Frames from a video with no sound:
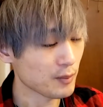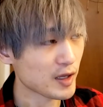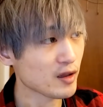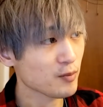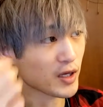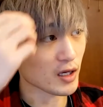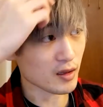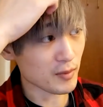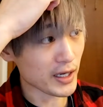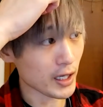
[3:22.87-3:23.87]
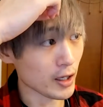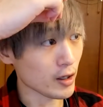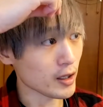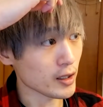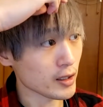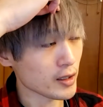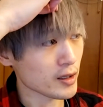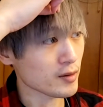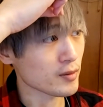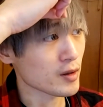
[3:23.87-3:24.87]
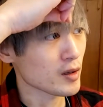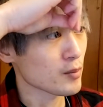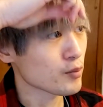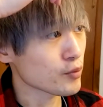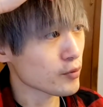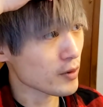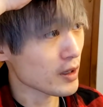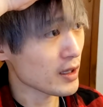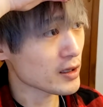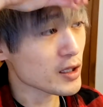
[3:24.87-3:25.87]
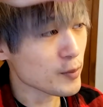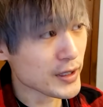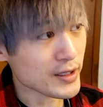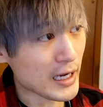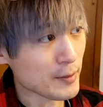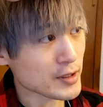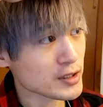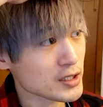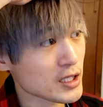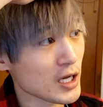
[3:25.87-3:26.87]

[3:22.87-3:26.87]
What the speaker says: This is because my hair is a little bit damaged.